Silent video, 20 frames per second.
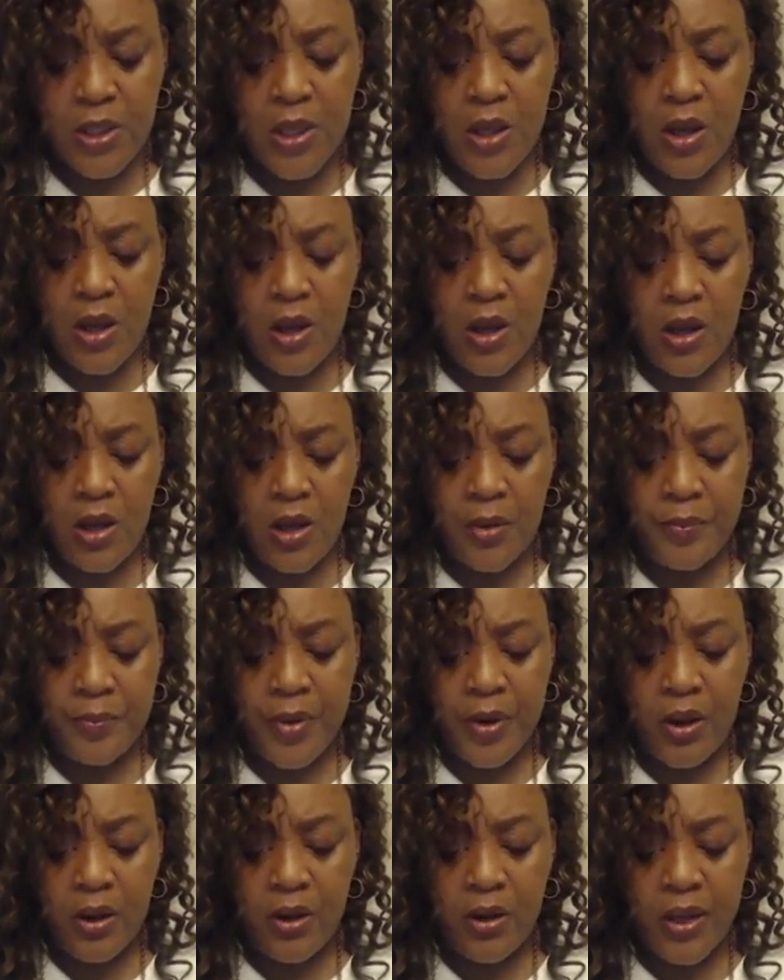
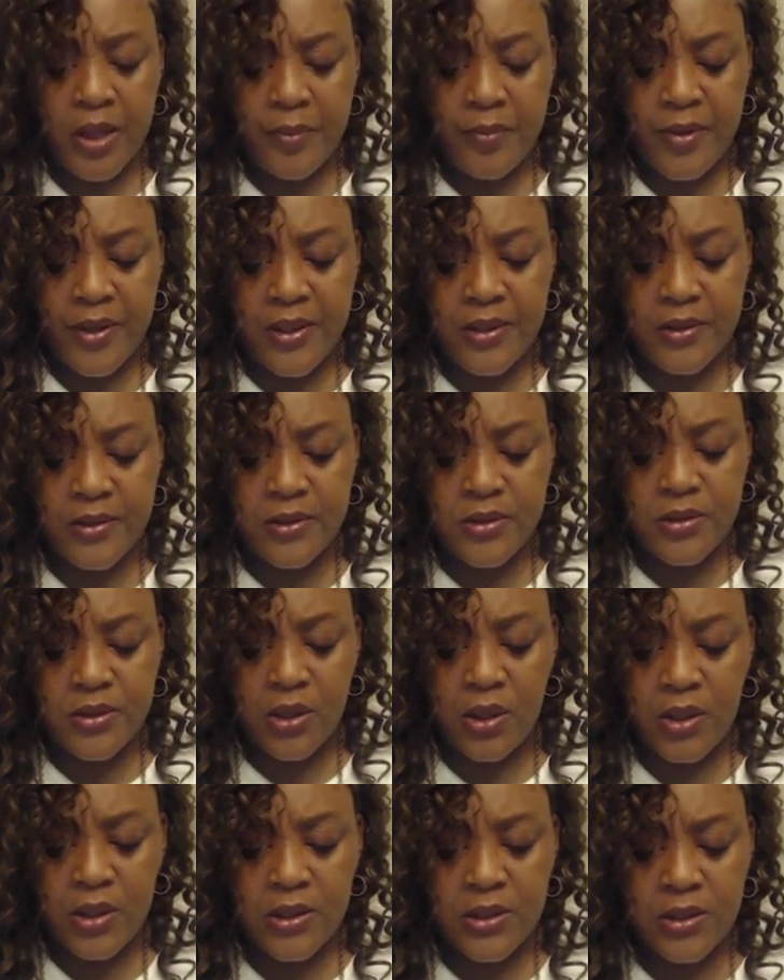Paul had been
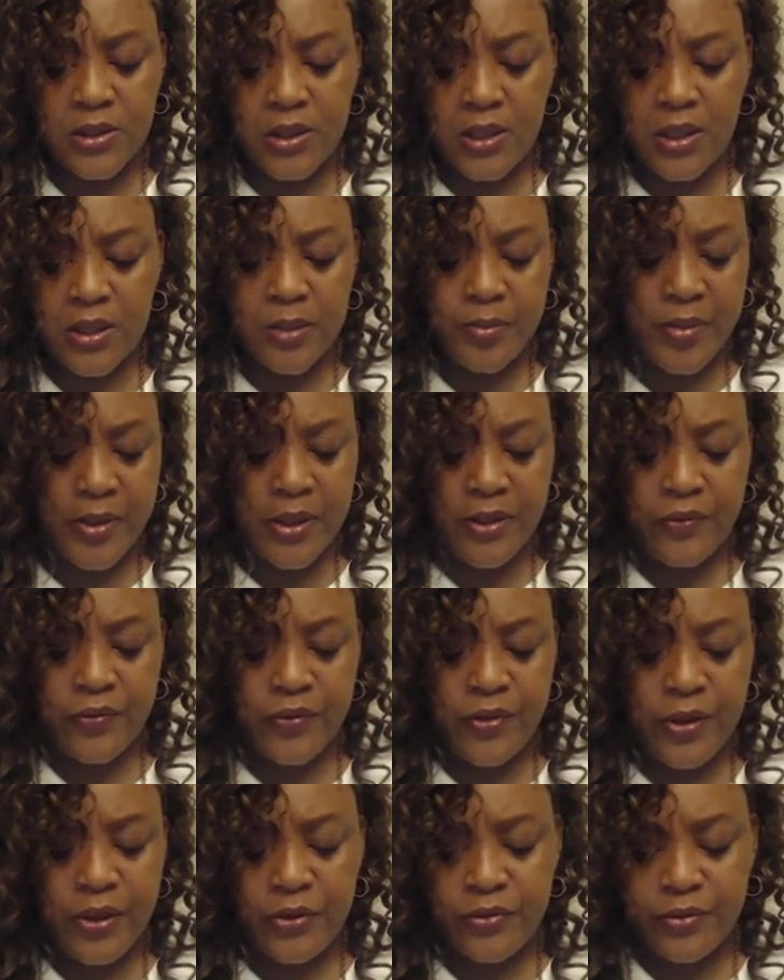talking to God about
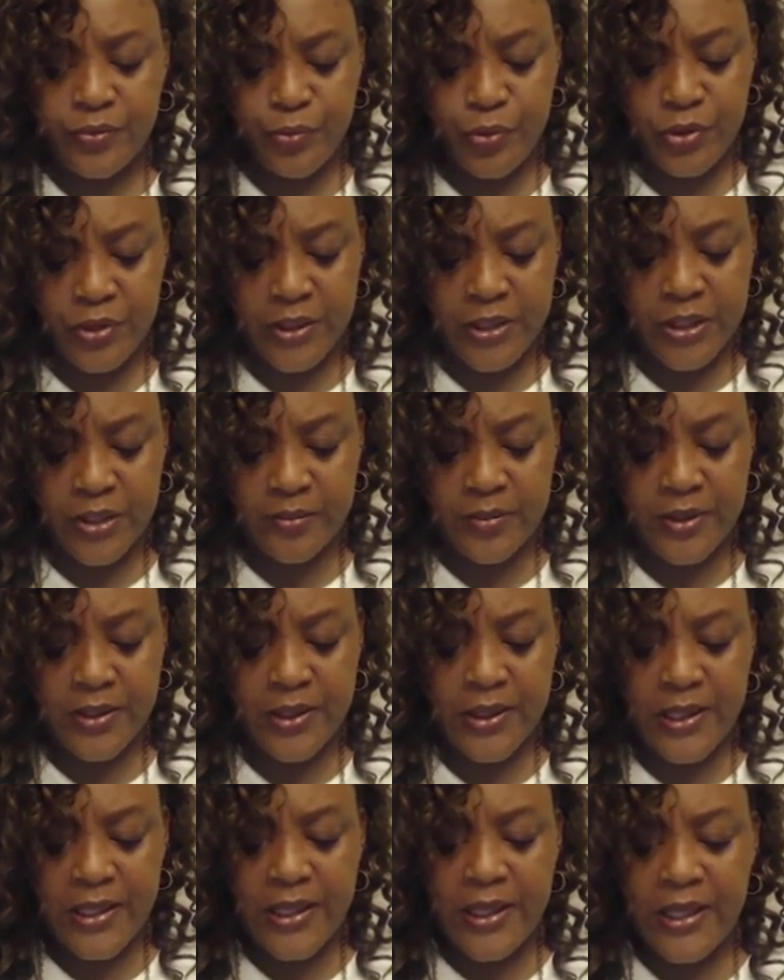their predicament,
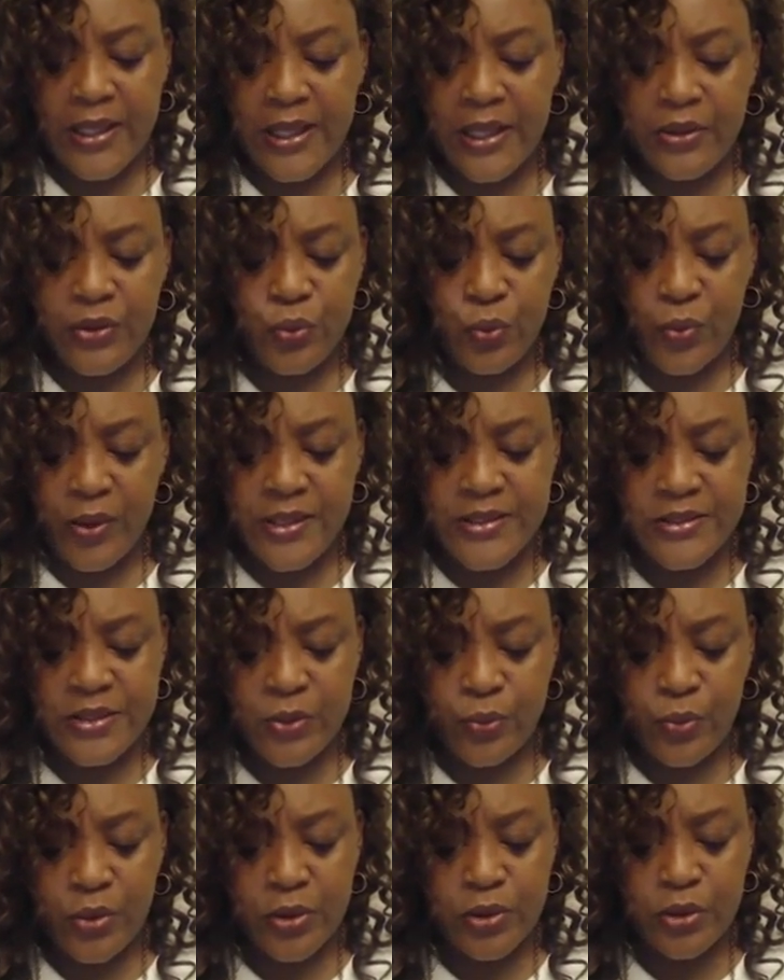hidden away
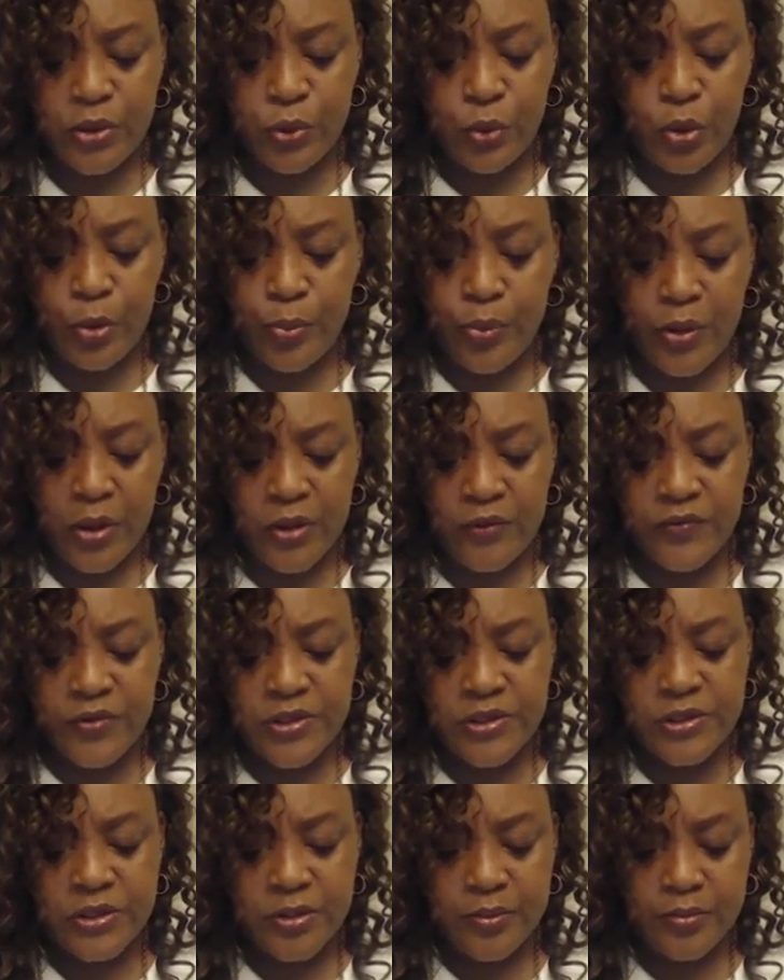somewhere in the lower part of the
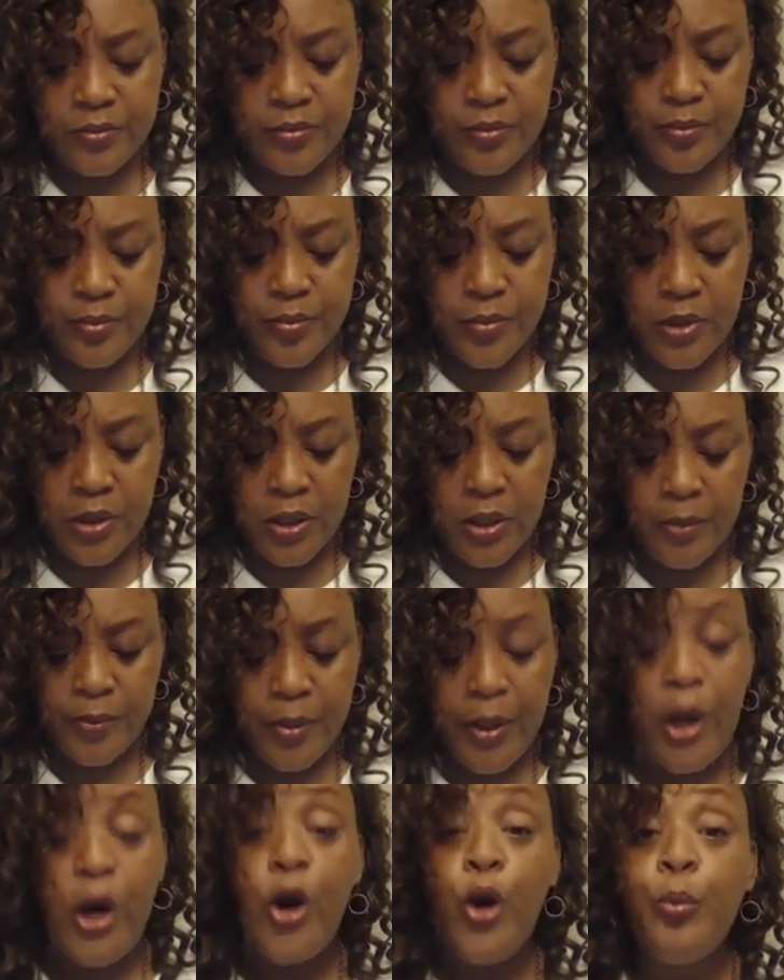ship.
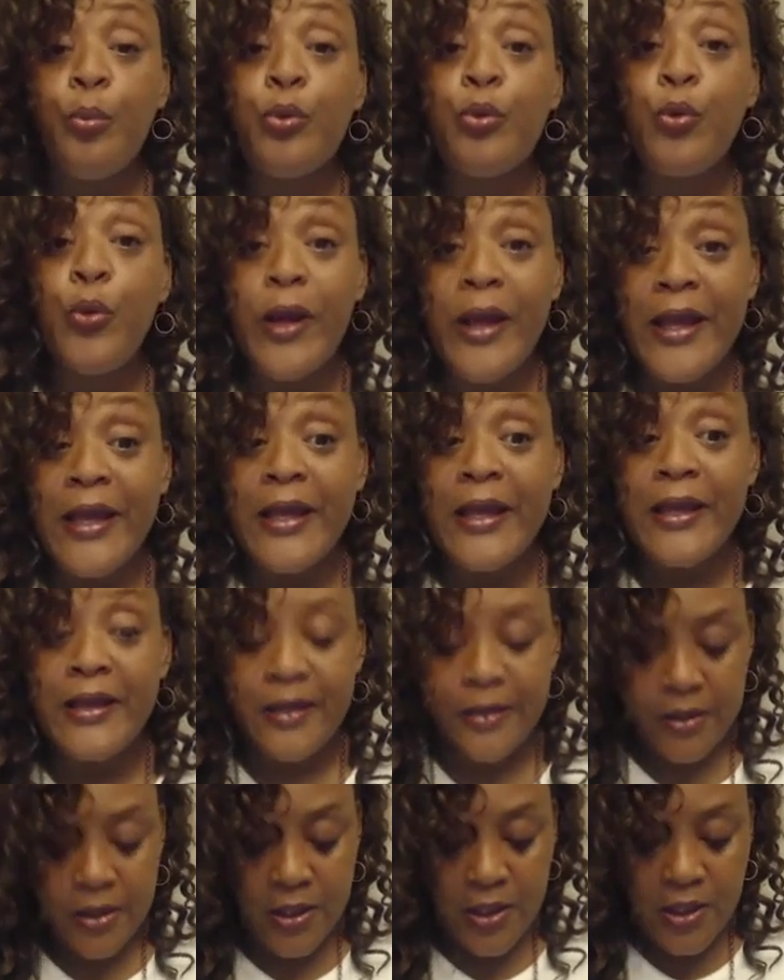Paul prayed.
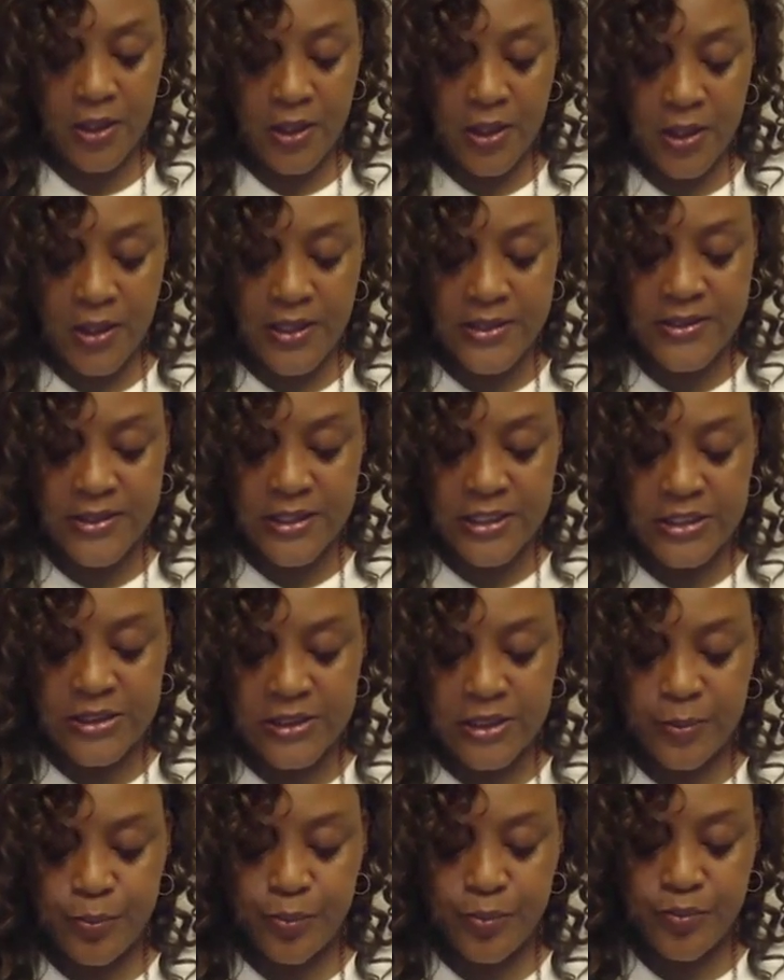It says
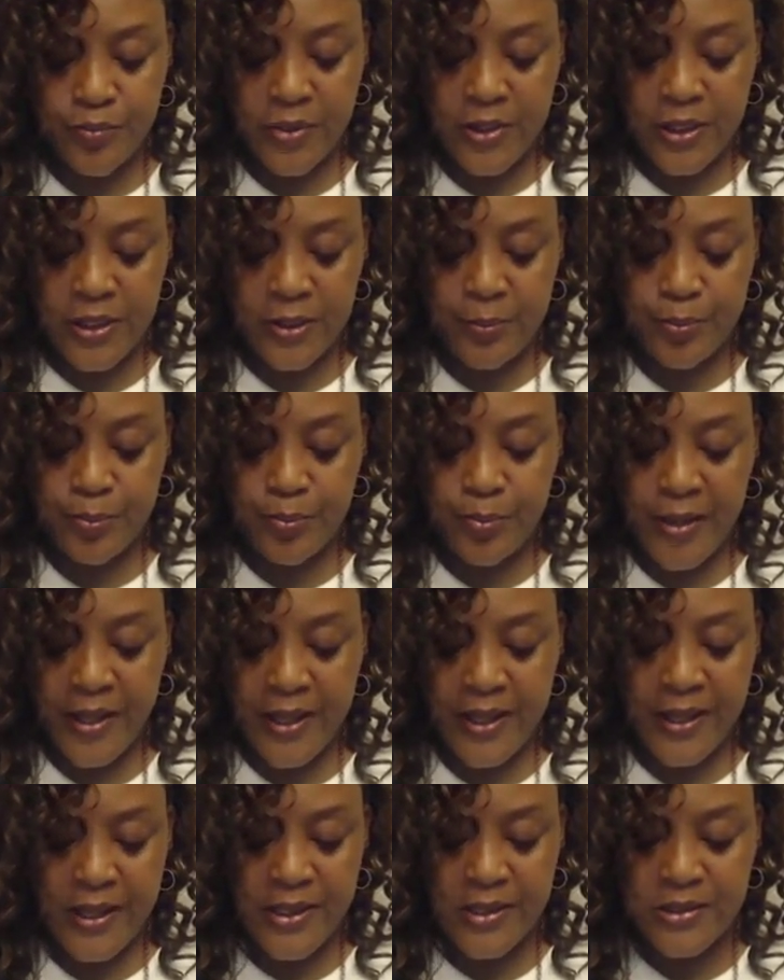it
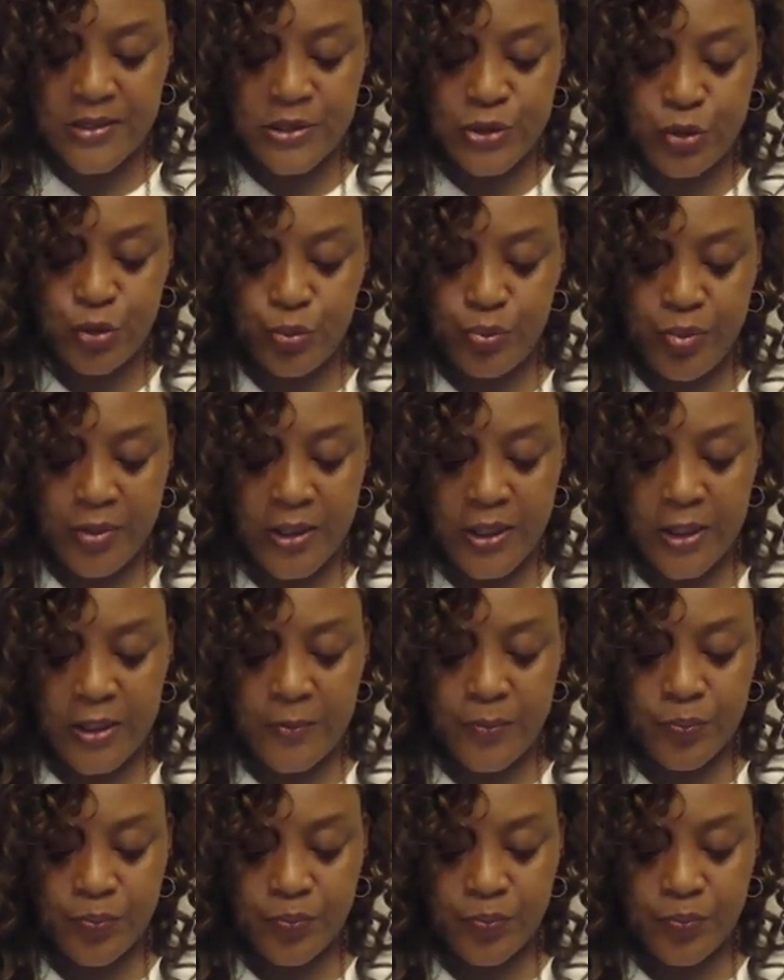pays to be